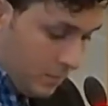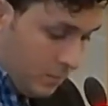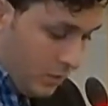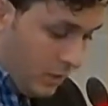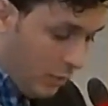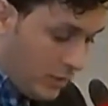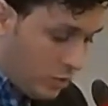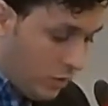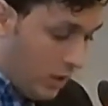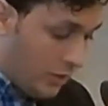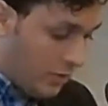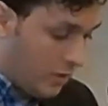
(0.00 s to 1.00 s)
The
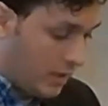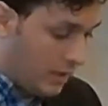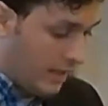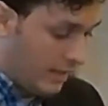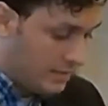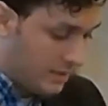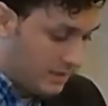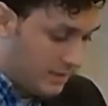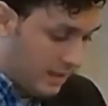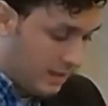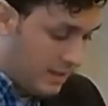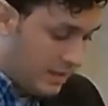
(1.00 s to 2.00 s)
original author of the analysis
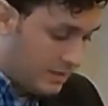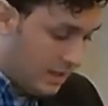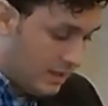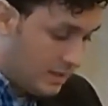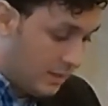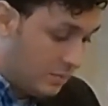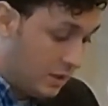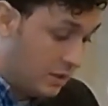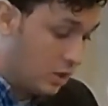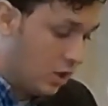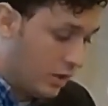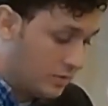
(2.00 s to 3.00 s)
stated he is not attempting
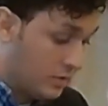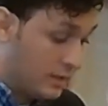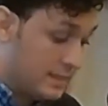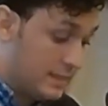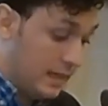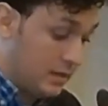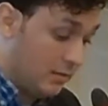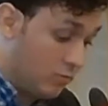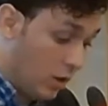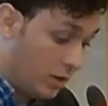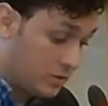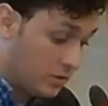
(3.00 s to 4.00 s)
to causally state the
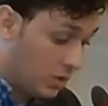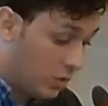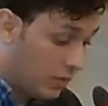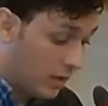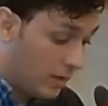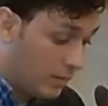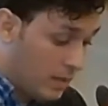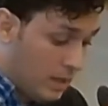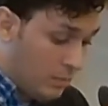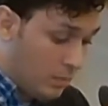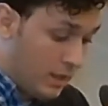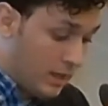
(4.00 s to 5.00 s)
fraud is occurring,
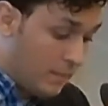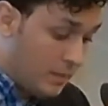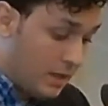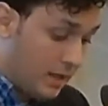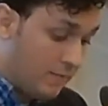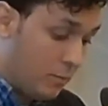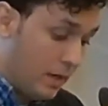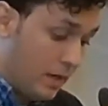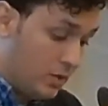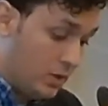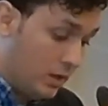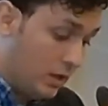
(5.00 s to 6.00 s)
but the accompanying
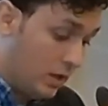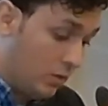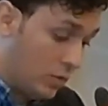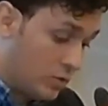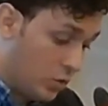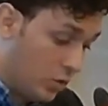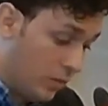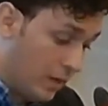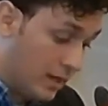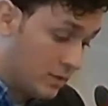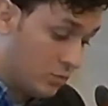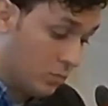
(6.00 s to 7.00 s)
information in the original
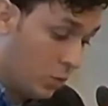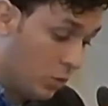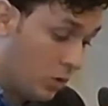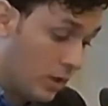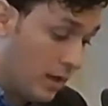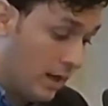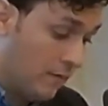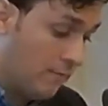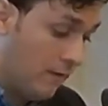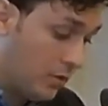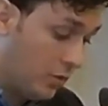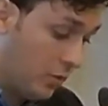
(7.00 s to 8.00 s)
OAS report and
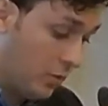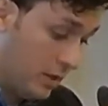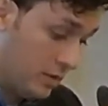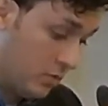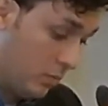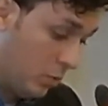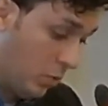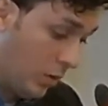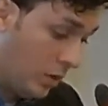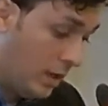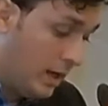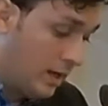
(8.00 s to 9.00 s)
final OAS
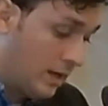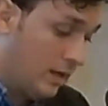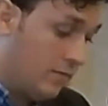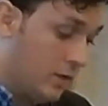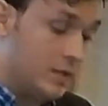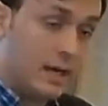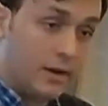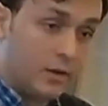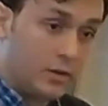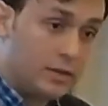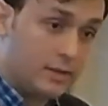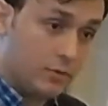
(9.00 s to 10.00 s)
report give an
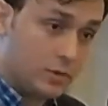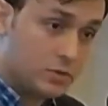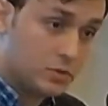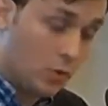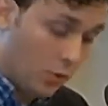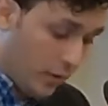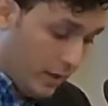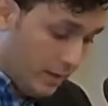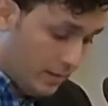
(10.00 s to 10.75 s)
entirely different story.